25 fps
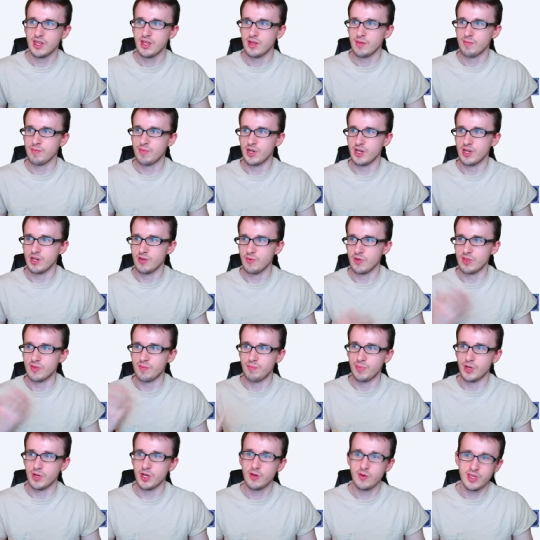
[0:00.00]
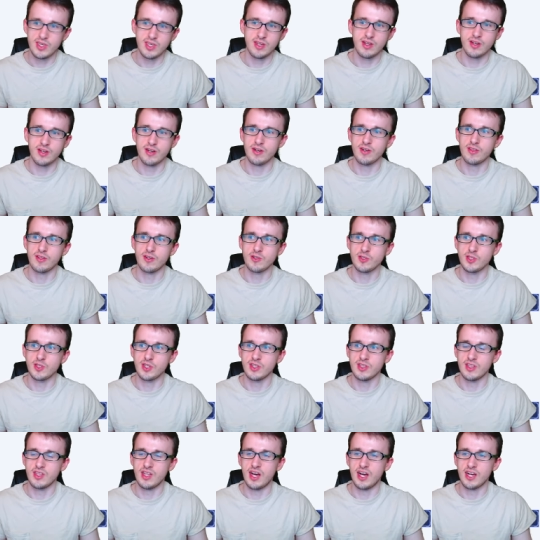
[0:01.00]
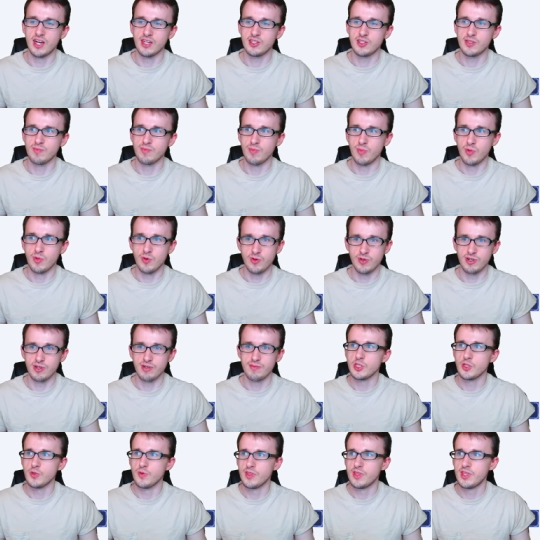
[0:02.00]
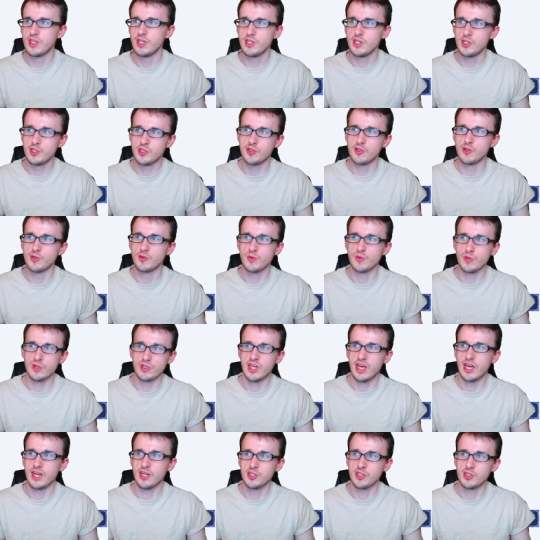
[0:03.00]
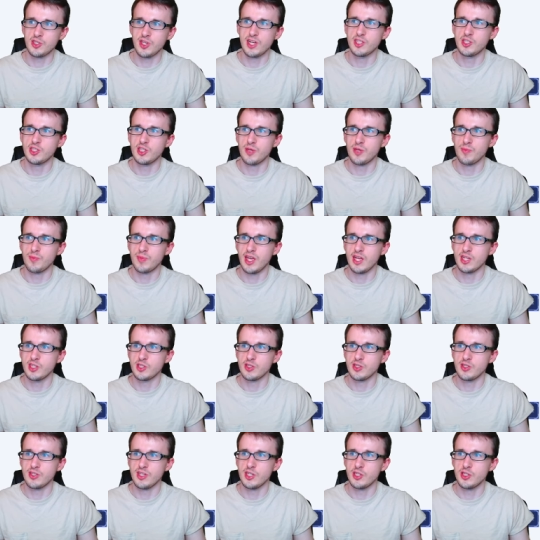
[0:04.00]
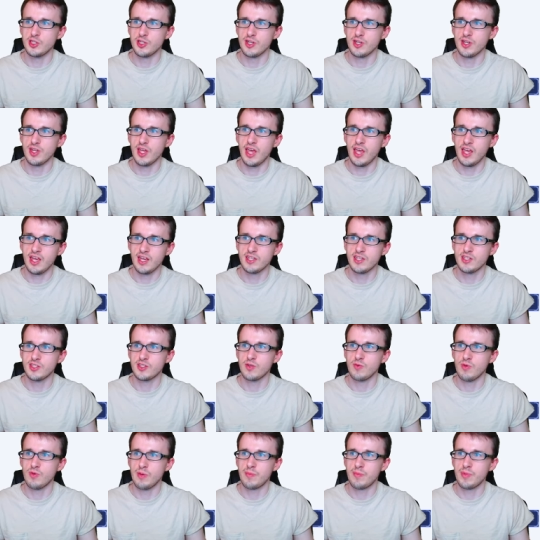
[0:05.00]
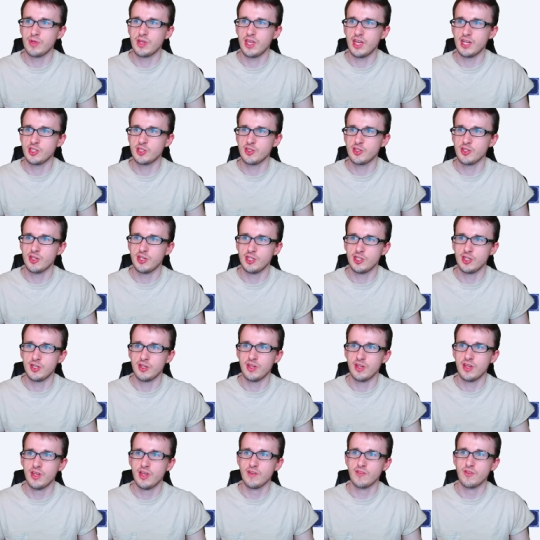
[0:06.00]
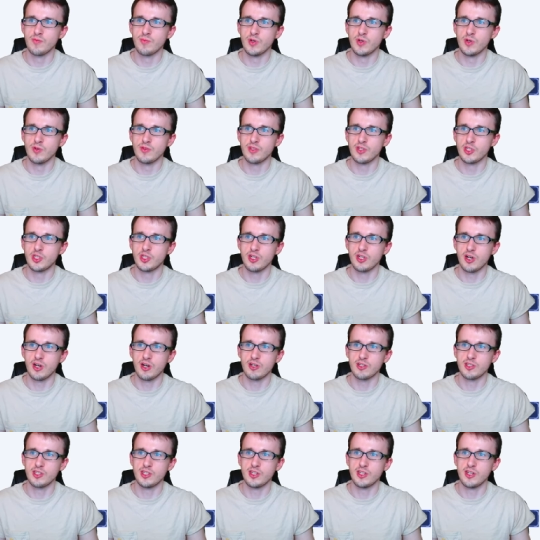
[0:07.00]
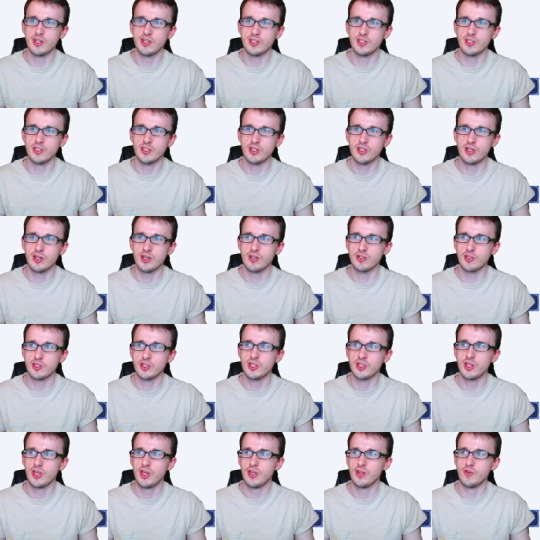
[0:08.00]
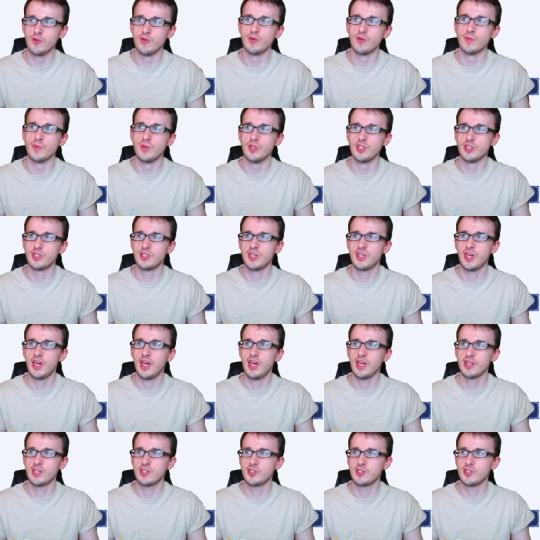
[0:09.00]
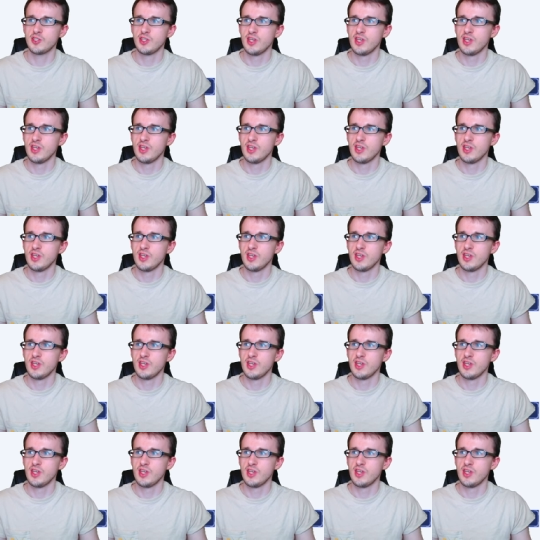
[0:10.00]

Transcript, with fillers: But with Bow here, there's a lot more. With this, there's relaxed sidestep cancellation and weapon cancellation for both the charged and uncharged normal attacks.